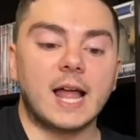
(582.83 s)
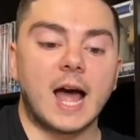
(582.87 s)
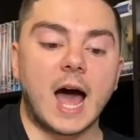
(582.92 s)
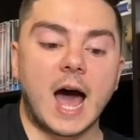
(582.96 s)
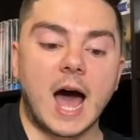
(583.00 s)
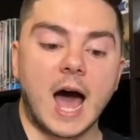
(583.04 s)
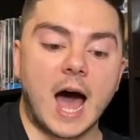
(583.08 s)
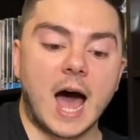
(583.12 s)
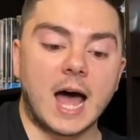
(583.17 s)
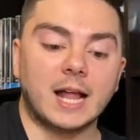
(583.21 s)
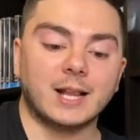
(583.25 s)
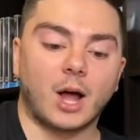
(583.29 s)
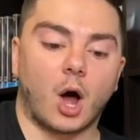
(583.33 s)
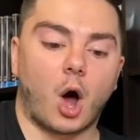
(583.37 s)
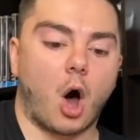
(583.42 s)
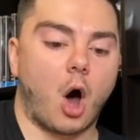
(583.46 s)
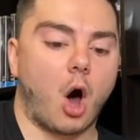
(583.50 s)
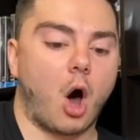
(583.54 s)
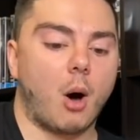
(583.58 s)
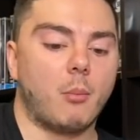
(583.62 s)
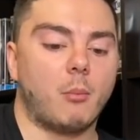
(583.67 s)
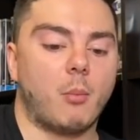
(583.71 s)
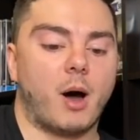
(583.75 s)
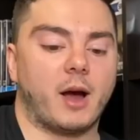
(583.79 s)
hun!
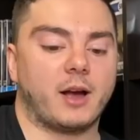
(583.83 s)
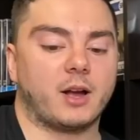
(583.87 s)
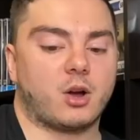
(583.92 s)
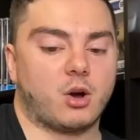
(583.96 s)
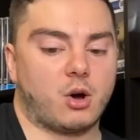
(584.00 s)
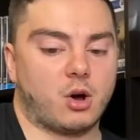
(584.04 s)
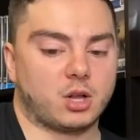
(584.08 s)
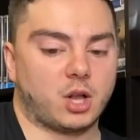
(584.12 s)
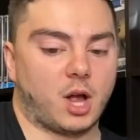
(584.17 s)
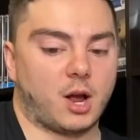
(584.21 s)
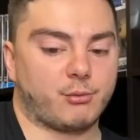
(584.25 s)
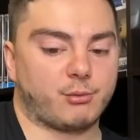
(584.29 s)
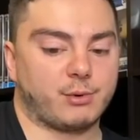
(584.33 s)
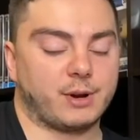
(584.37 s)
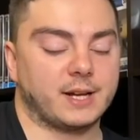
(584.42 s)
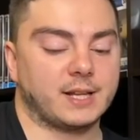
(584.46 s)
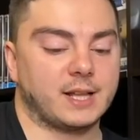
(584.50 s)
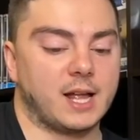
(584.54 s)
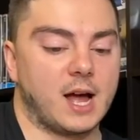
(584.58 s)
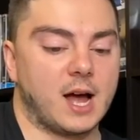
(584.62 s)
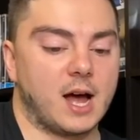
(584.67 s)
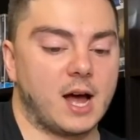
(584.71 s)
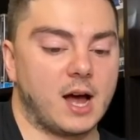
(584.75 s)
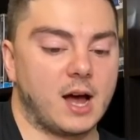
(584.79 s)
Oh, my God,
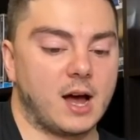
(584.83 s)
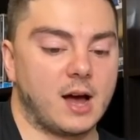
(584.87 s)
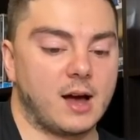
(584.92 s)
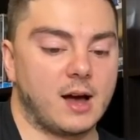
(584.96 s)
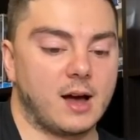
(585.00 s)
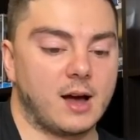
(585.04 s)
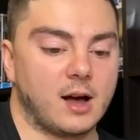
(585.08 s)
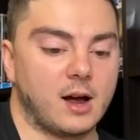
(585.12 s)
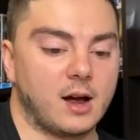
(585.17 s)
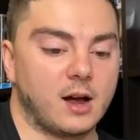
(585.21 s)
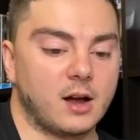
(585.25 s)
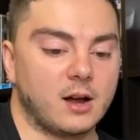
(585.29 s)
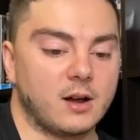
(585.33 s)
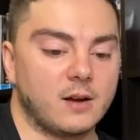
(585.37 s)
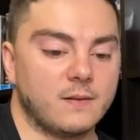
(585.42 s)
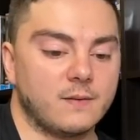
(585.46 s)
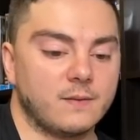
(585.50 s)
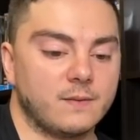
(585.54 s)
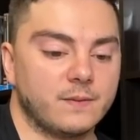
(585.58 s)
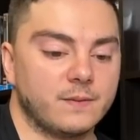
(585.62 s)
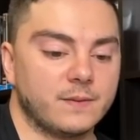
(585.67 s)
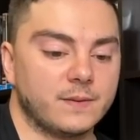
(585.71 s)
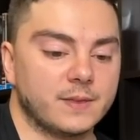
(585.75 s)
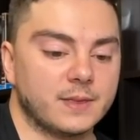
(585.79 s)
Irina.
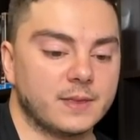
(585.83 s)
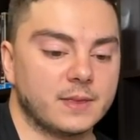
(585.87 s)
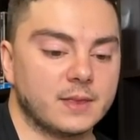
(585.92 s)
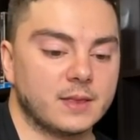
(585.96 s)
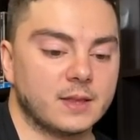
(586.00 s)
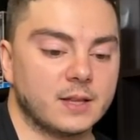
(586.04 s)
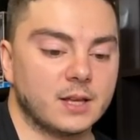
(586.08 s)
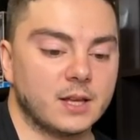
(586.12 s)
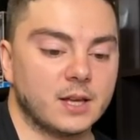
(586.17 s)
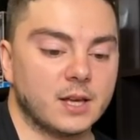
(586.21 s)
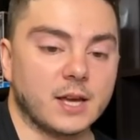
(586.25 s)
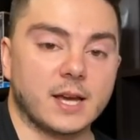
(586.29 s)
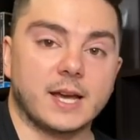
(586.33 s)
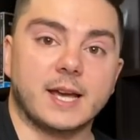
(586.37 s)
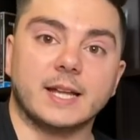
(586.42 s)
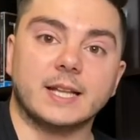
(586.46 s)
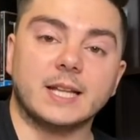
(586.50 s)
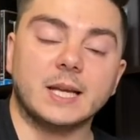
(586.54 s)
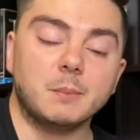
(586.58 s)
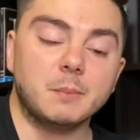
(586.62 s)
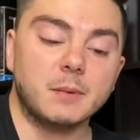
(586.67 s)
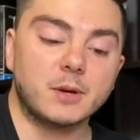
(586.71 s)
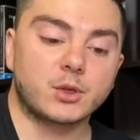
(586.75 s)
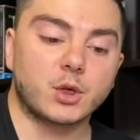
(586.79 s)
Hit
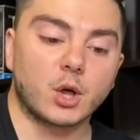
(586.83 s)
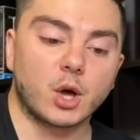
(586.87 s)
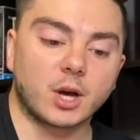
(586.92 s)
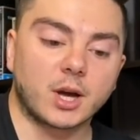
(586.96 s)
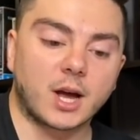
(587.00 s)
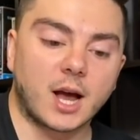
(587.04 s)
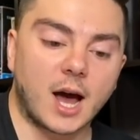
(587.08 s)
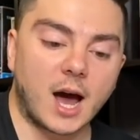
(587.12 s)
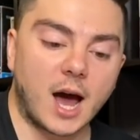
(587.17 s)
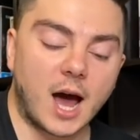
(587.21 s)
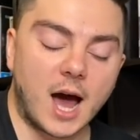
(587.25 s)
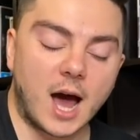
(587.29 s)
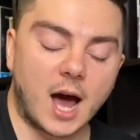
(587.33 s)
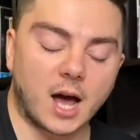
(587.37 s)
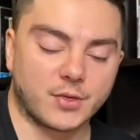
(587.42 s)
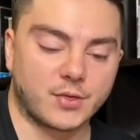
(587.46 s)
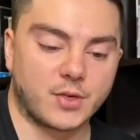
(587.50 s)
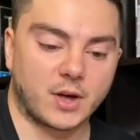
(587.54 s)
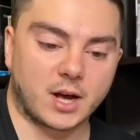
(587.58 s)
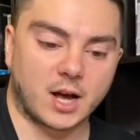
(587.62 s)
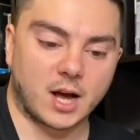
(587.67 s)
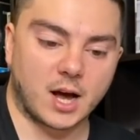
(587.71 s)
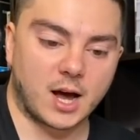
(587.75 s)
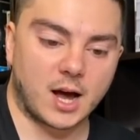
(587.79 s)
him with her car.
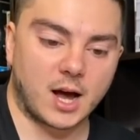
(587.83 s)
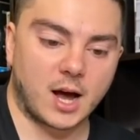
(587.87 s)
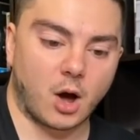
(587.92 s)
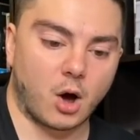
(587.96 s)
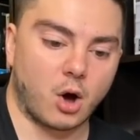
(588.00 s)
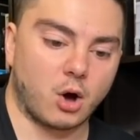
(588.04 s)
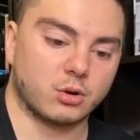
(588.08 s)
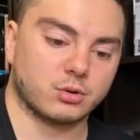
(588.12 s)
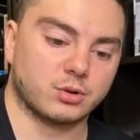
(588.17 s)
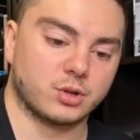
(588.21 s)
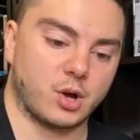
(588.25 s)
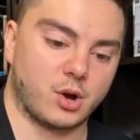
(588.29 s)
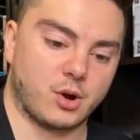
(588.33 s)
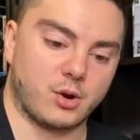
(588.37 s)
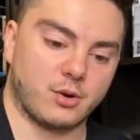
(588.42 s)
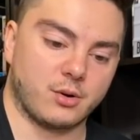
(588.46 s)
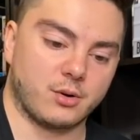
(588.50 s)
The car. Oh, no.